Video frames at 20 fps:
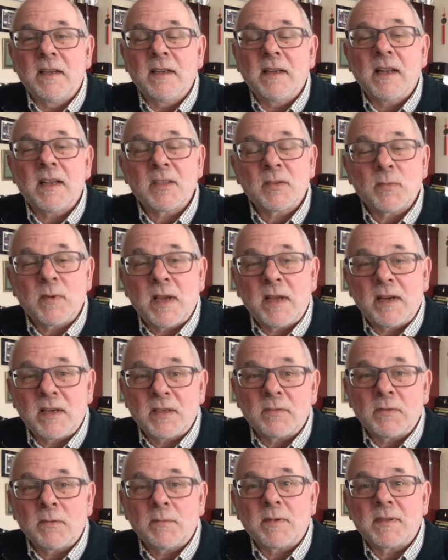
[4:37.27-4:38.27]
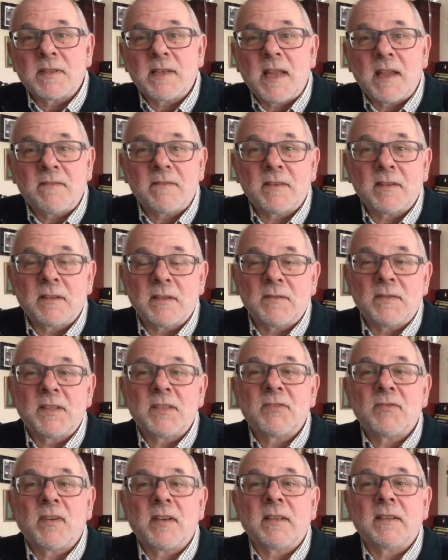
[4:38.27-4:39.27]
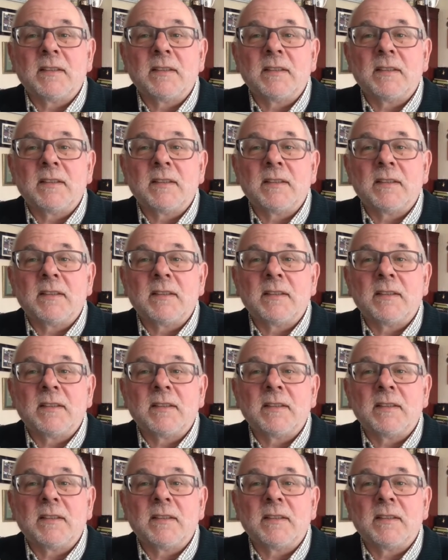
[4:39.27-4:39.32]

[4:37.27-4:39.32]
as well as what was left of Israel.